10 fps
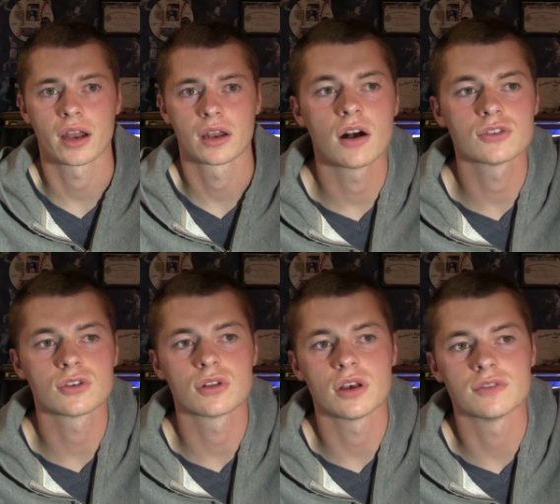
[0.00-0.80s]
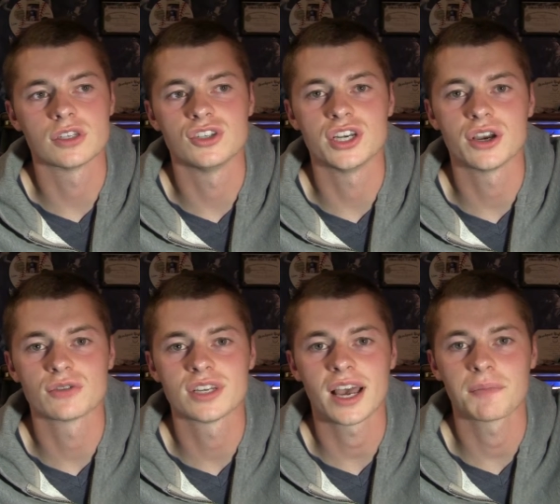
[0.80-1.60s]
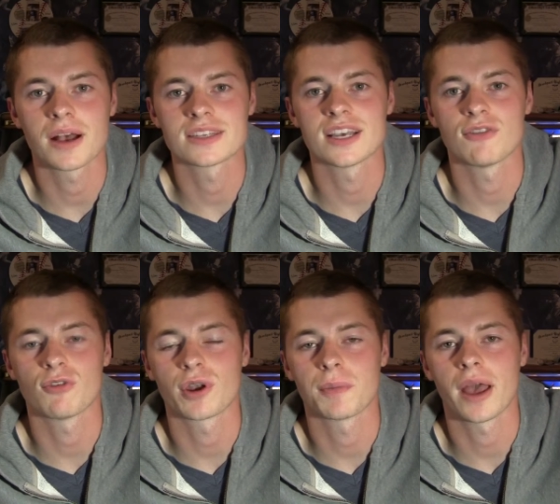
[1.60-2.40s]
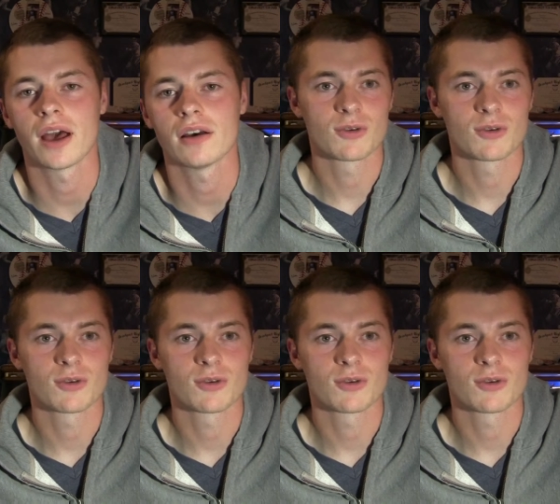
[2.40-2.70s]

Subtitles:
I also love to geotag myself when I'm out.